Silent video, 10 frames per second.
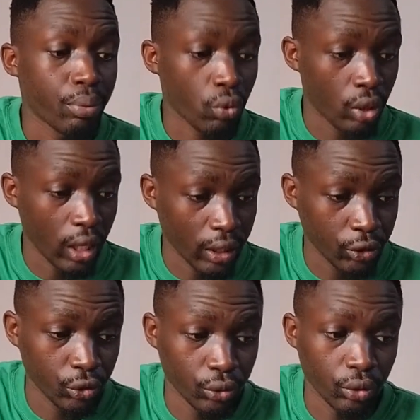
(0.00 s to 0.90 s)

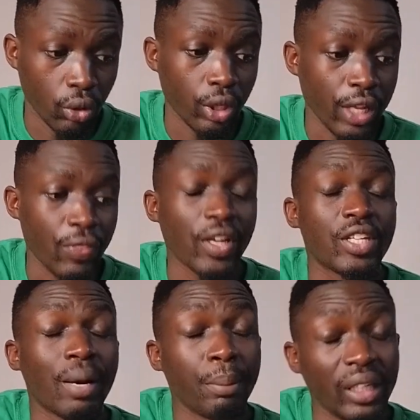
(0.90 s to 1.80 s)
production or in the
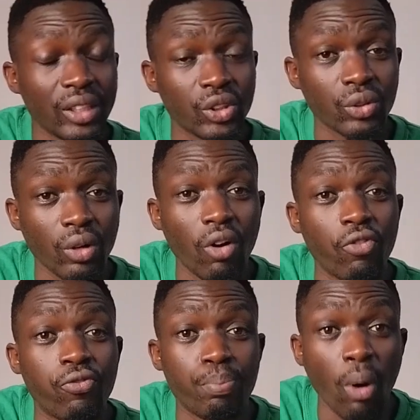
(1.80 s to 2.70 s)
germination
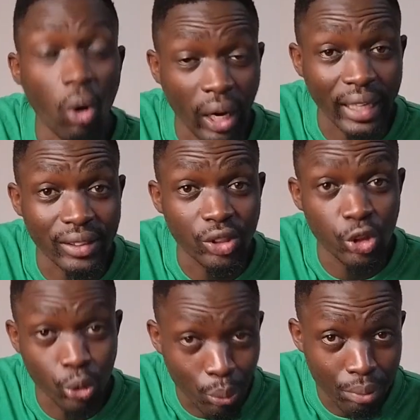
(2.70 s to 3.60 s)
of pollen
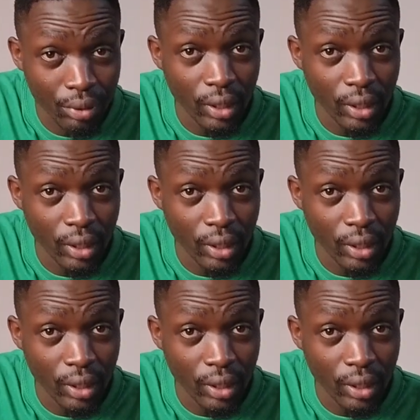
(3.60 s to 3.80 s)
tube.